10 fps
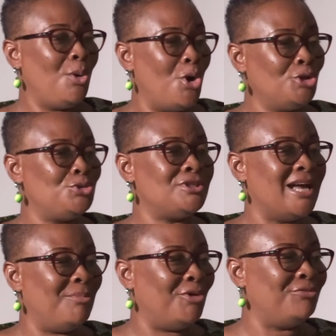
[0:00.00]
go to
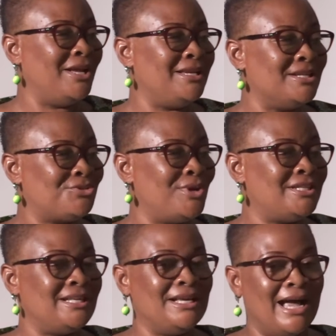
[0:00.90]
some of the
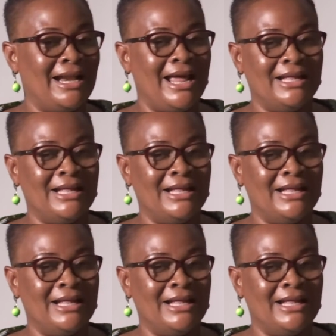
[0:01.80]
districts in Ghana